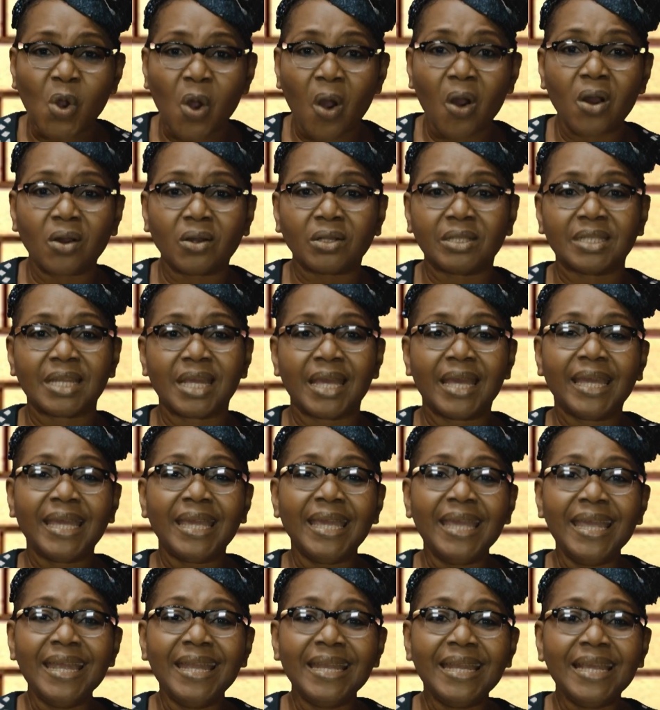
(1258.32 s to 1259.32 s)
God,
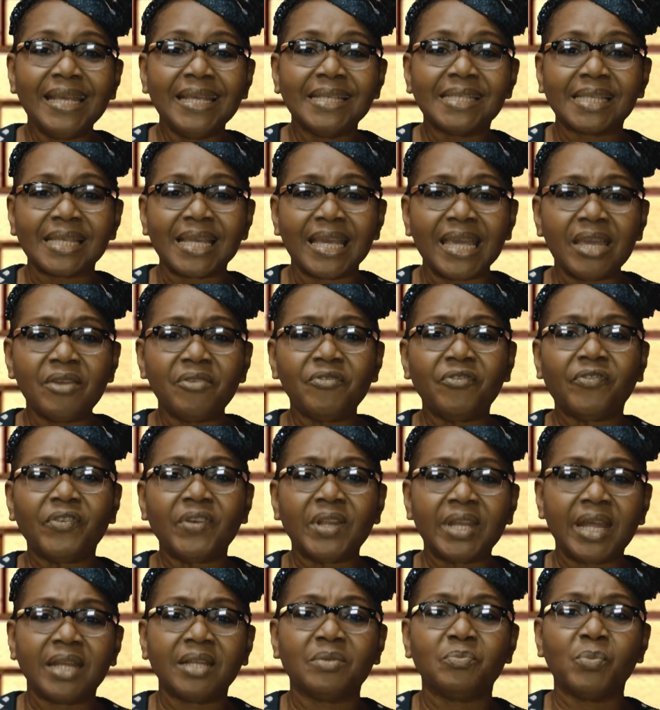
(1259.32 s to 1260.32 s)
in his
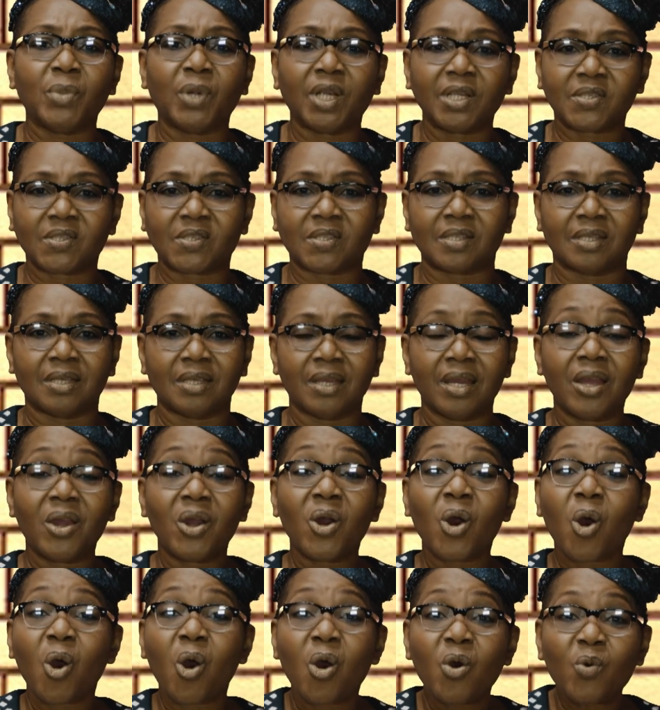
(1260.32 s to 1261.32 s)
infinite mercy,
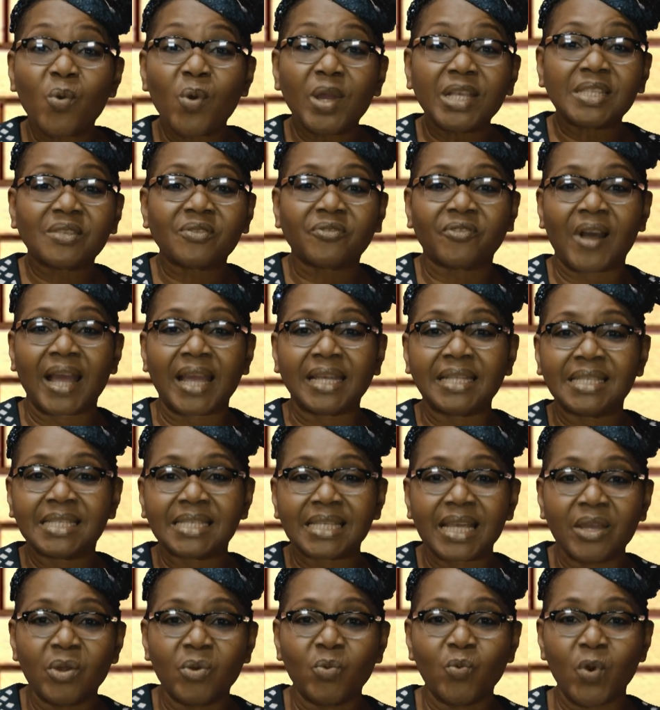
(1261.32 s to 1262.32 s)
always finds
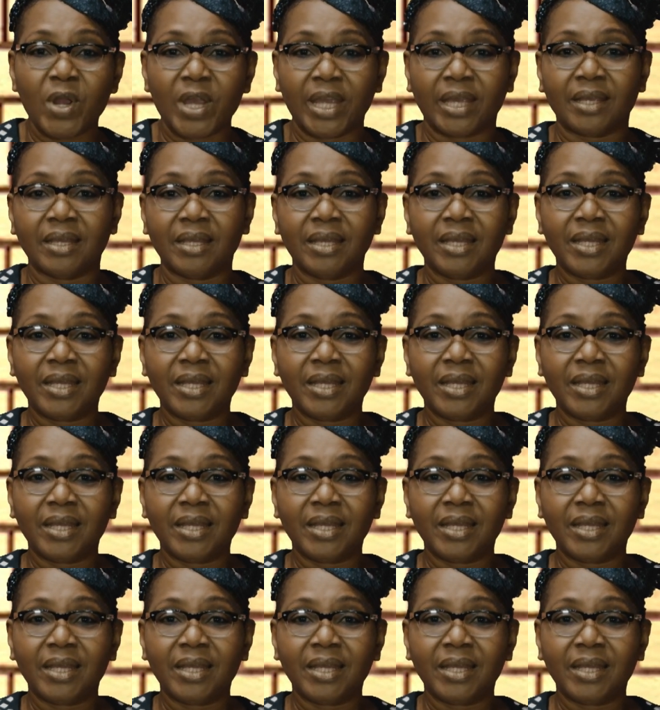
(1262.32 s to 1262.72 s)
a way